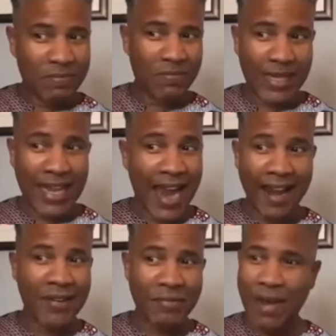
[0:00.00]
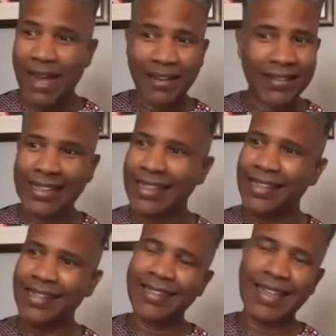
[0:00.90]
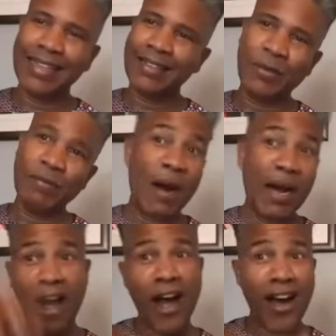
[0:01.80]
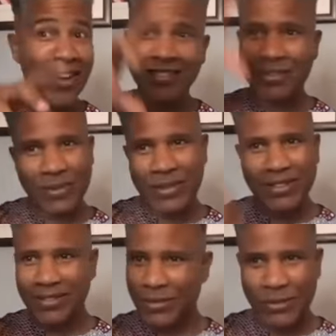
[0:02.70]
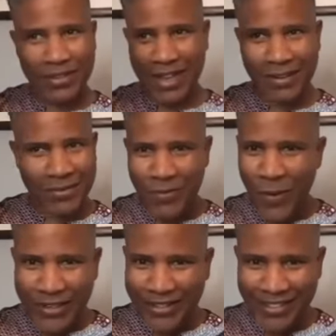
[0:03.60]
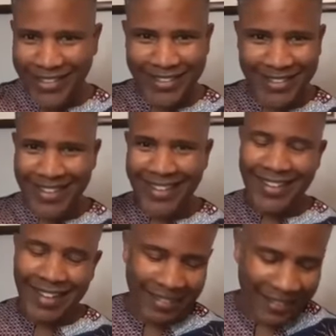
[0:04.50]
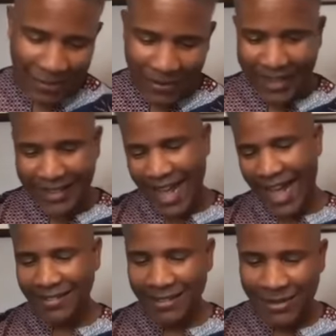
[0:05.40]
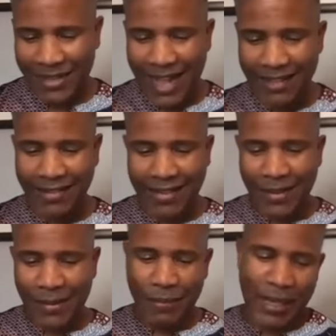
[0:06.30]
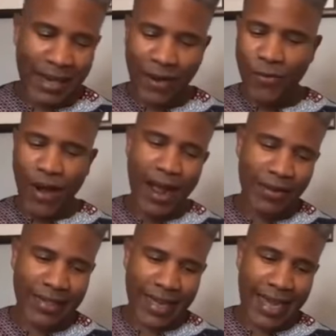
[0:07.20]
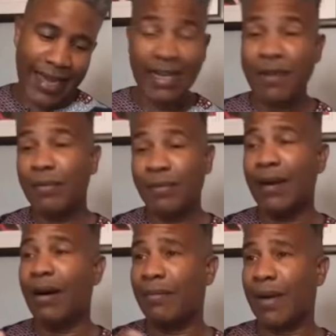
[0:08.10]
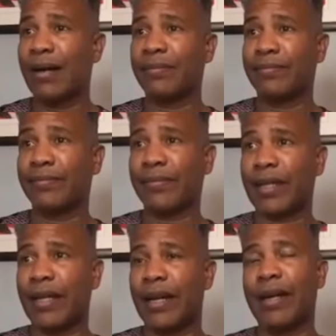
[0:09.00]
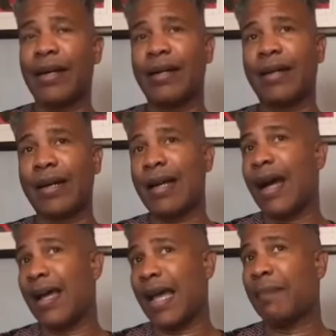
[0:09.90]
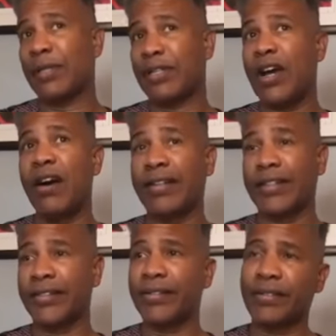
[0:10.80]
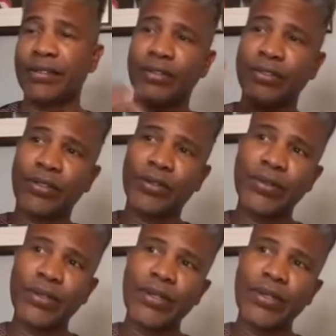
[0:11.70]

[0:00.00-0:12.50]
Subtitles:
carry melodies, and with my aunt, with these two second voices and stuff like that. So that's being around that. And then I am the youngest, you know, so